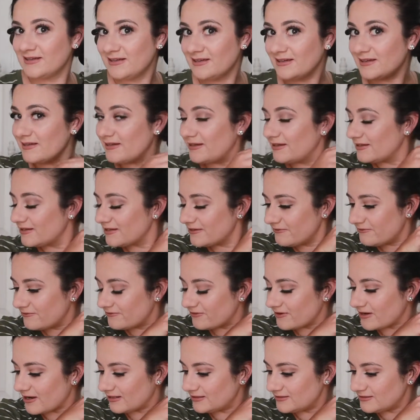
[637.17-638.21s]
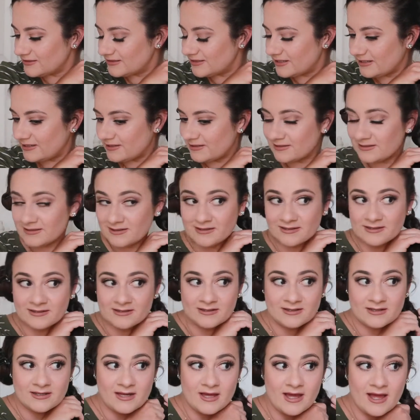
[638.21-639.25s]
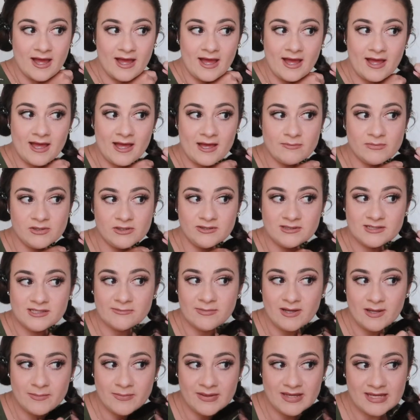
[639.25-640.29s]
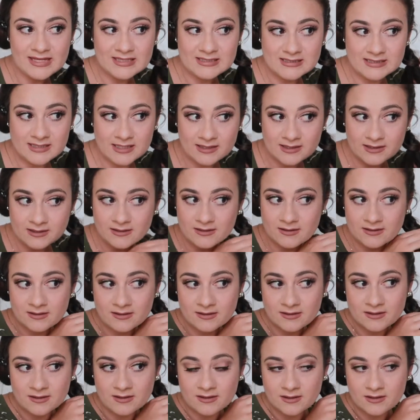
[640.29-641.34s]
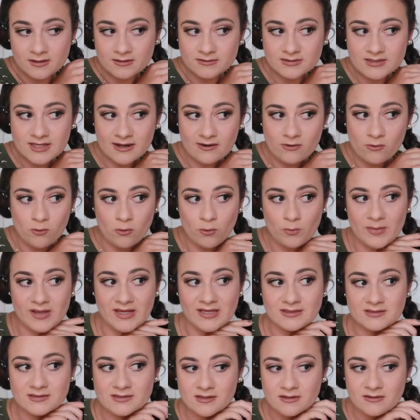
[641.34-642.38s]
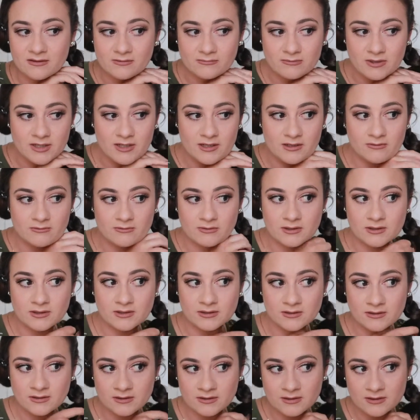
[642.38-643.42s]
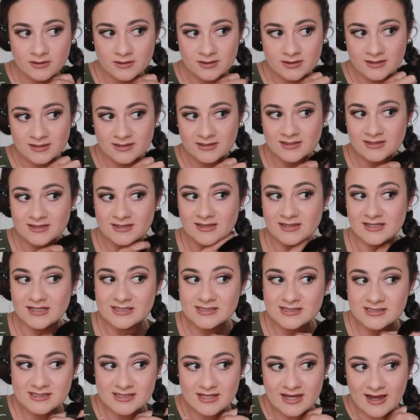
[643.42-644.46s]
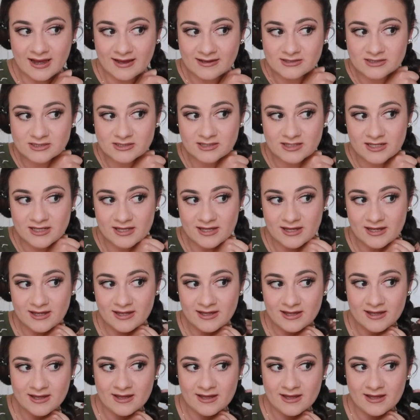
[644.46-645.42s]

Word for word: it in the front. I'm losing my piece. Got a whole piece. Oh no. This actually